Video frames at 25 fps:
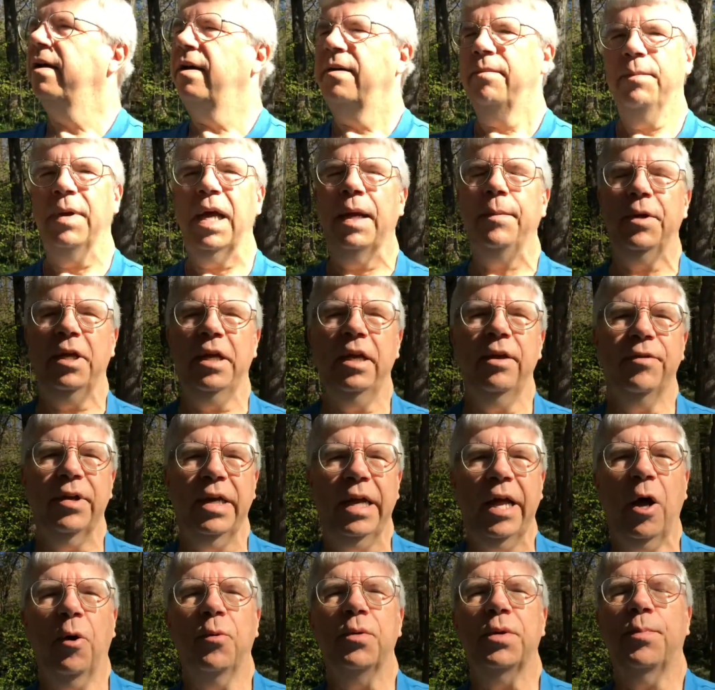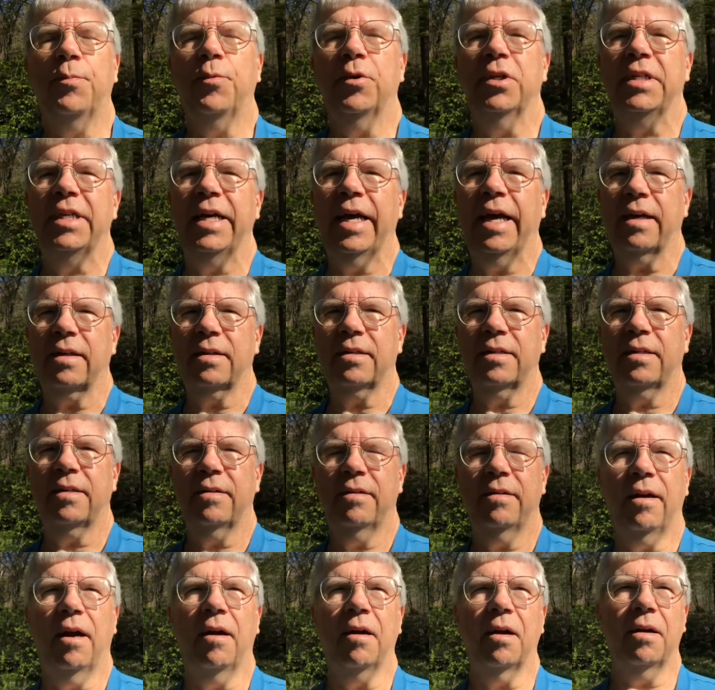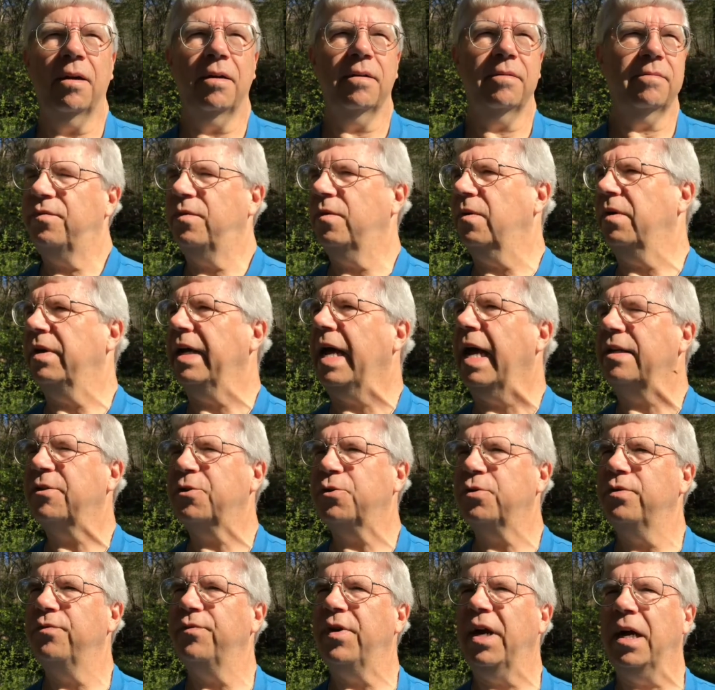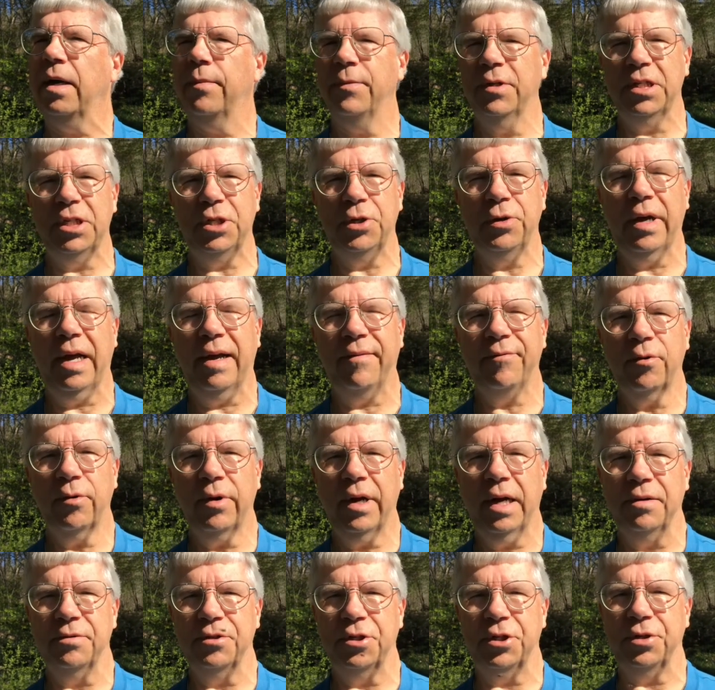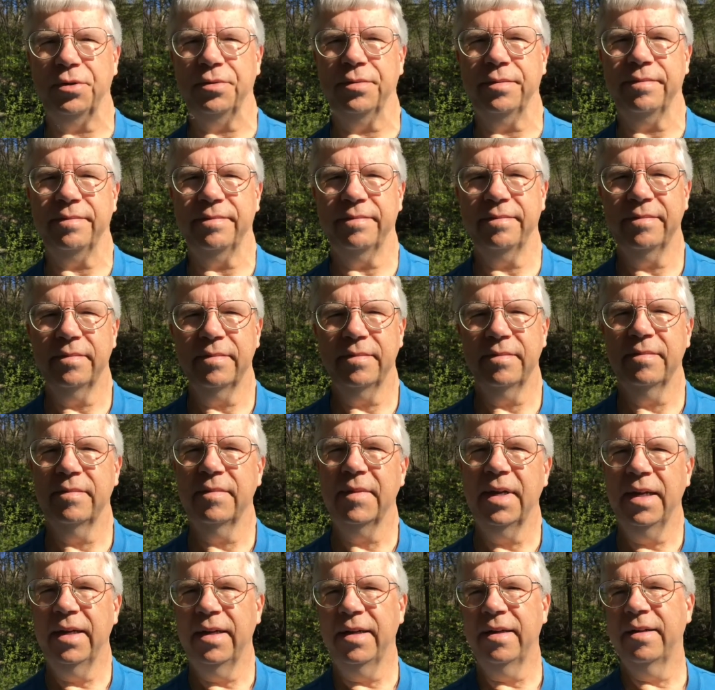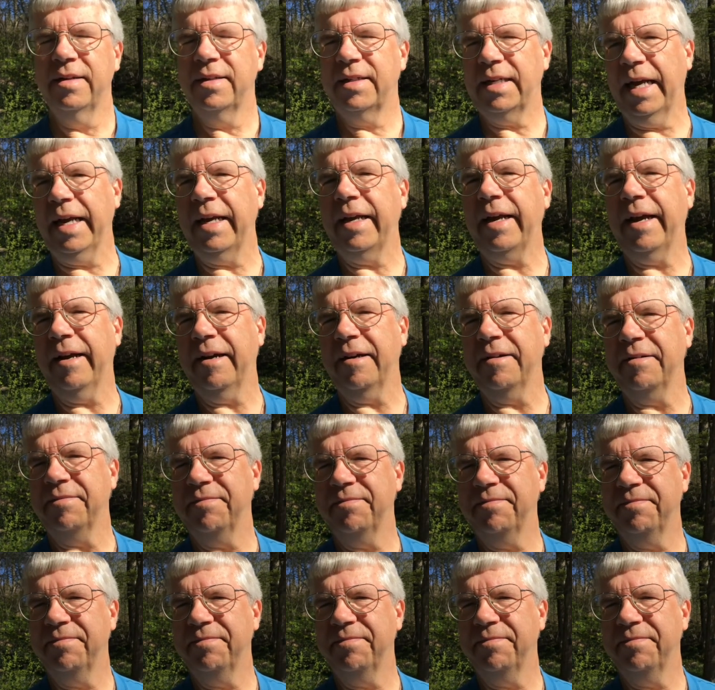maybe even help to protect our natural environments you have around you. Take care.